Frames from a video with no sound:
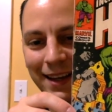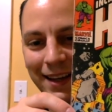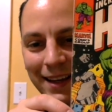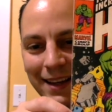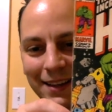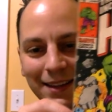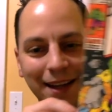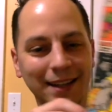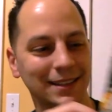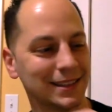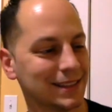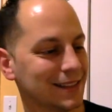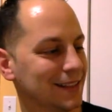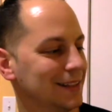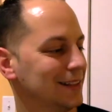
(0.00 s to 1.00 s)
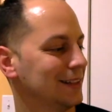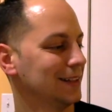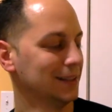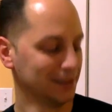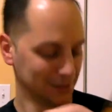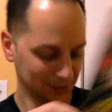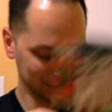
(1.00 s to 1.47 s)
Nice.
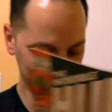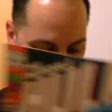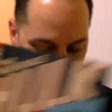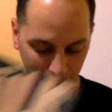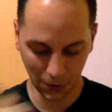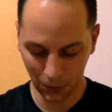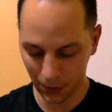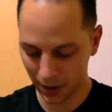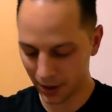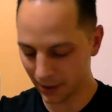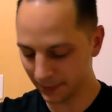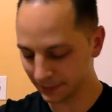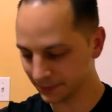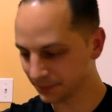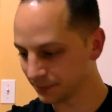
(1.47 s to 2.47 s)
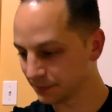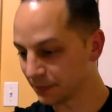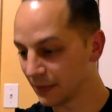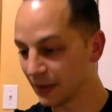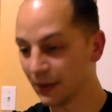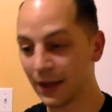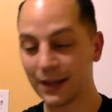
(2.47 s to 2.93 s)
So
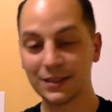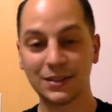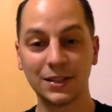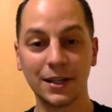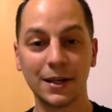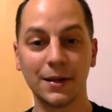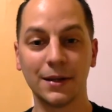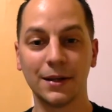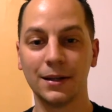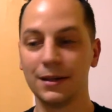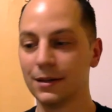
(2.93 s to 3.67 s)
that's it.